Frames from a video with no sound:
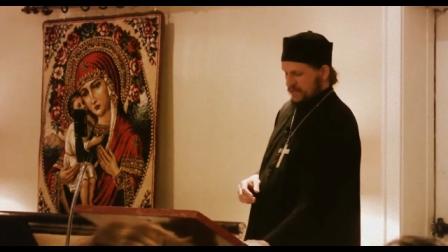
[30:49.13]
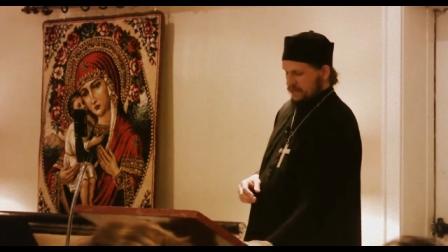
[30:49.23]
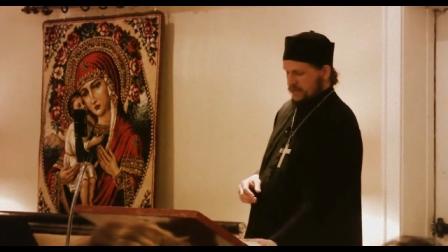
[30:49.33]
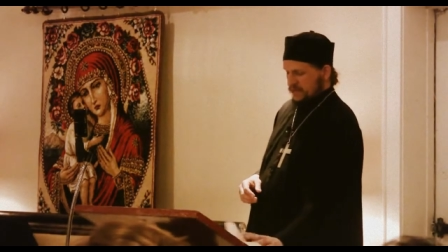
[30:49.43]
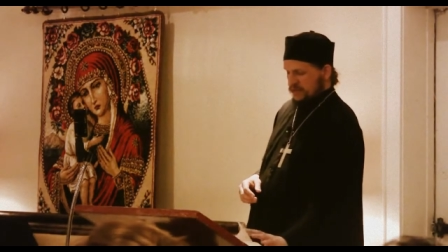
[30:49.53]

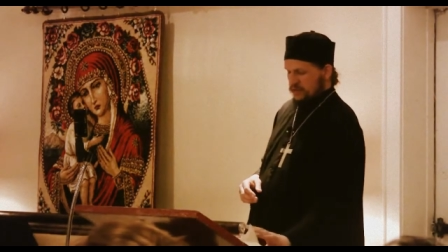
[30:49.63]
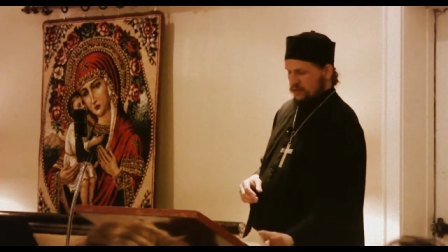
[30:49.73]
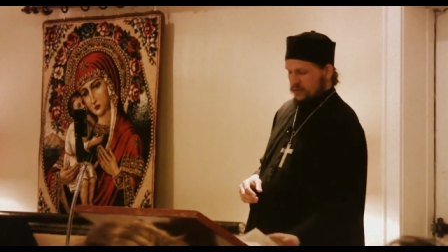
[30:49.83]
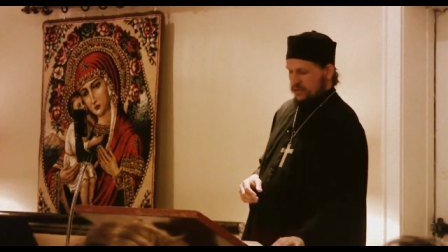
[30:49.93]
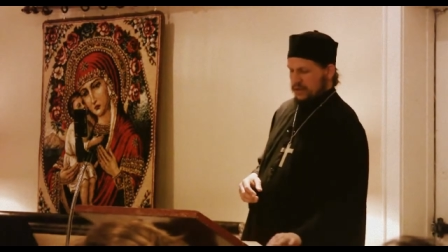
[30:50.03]
Even in his
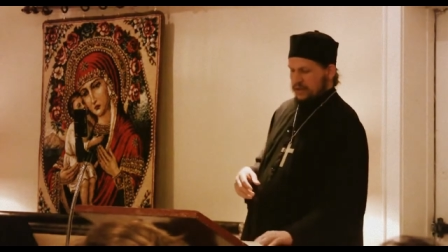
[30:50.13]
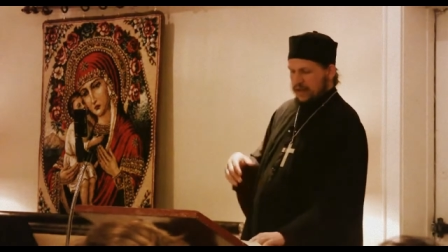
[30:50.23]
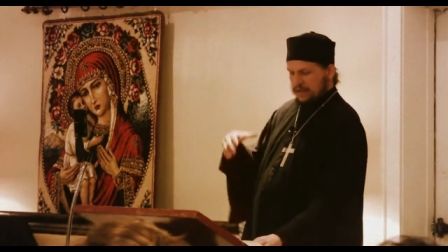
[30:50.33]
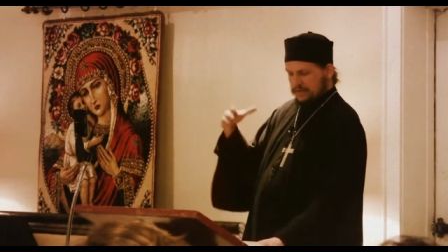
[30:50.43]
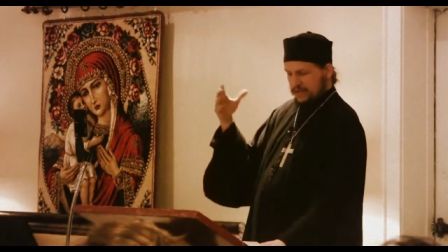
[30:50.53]
own
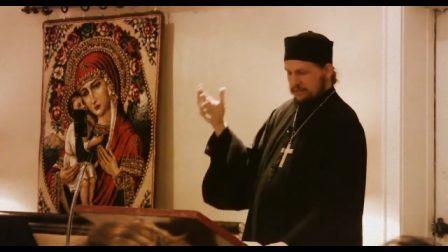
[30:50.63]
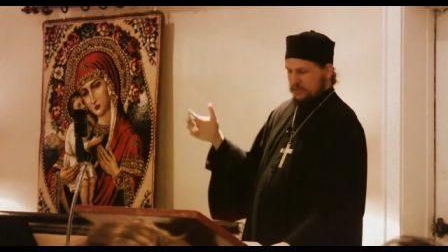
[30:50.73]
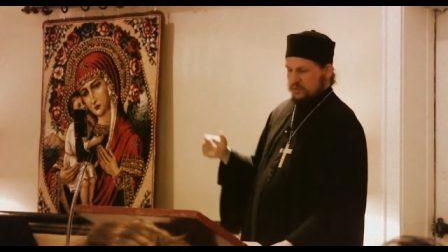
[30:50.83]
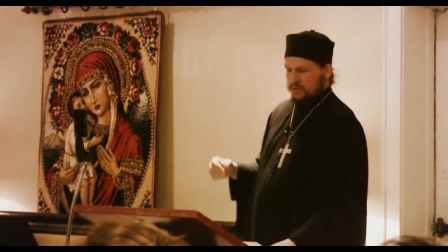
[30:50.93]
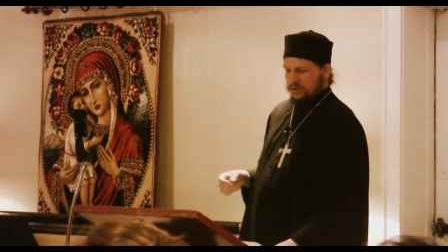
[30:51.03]
lifetime, it
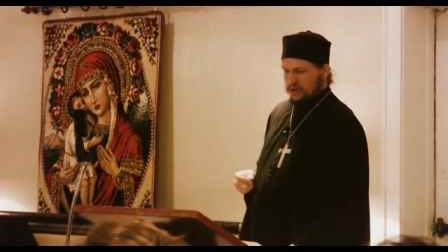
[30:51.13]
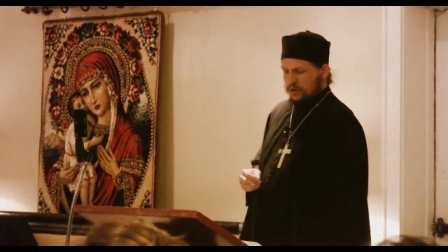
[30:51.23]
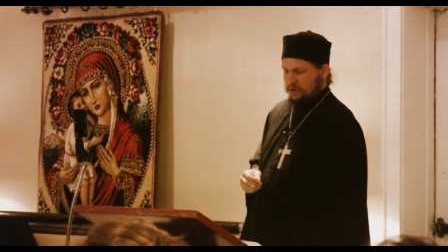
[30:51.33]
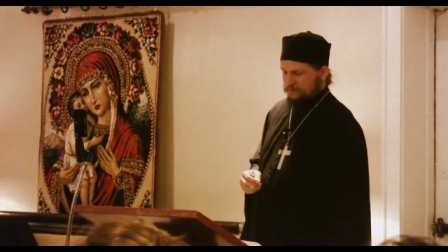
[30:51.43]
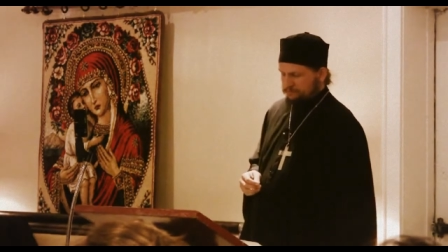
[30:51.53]
was well
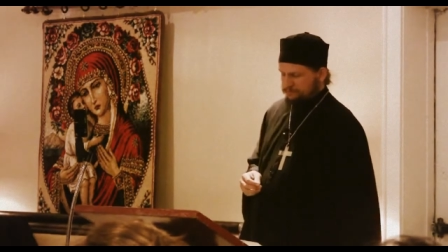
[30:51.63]
known.